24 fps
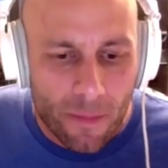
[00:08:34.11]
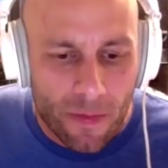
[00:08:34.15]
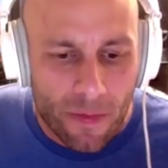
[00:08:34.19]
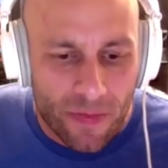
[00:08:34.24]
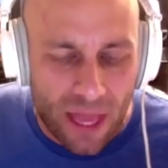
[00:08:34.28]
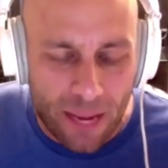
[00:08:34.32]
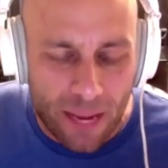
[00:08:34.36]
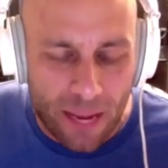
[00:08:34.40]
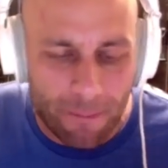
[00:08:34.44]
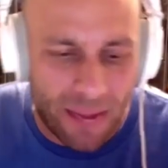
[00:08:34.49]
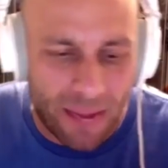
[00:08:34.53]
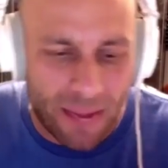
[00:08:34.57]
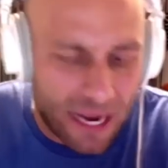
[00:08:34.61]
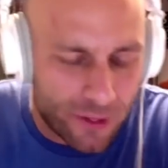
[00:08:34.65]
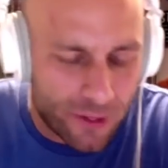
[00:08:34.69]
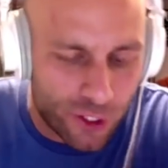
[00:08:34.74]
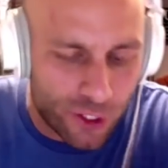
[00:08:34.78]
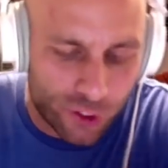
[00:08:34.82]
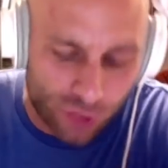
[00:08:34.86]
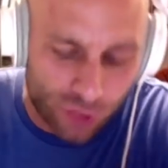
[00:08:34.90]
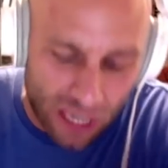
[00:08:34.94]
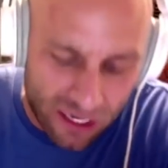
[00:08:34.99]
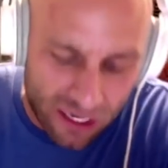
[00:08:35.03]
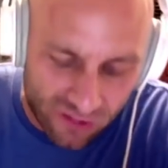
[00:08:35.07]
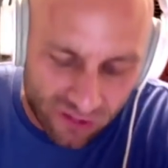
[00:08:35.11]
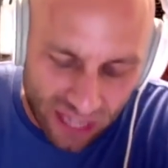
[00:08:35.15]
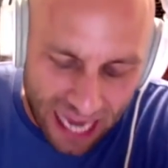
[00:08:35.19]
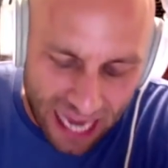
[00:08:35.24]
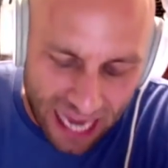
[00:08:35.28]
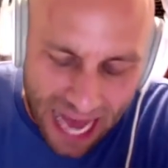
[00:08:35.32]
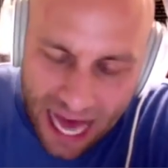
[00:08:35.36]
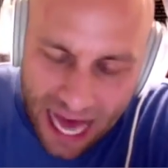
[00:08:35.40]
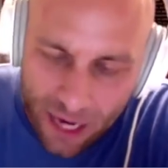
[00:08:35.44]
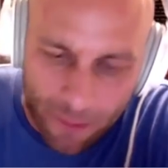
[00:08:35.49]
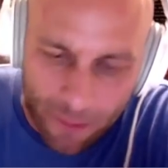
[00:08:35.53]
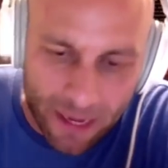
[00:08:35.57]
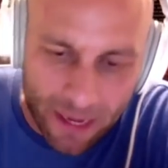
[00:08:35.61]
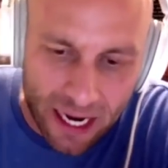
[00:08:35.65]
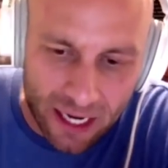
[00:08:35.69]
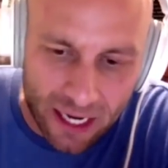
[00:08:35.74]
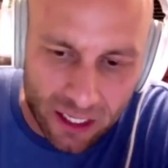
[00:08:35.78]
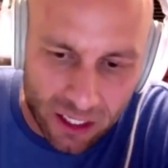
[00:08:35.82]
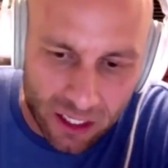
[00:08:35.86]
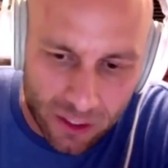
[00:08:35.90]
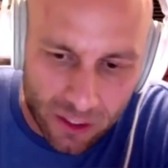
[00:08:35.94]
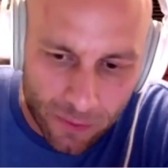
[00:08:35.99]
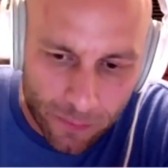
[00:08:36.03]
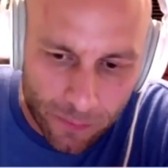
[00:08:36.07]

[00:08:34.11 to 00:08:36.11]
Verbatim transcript: They made the trades they had to make.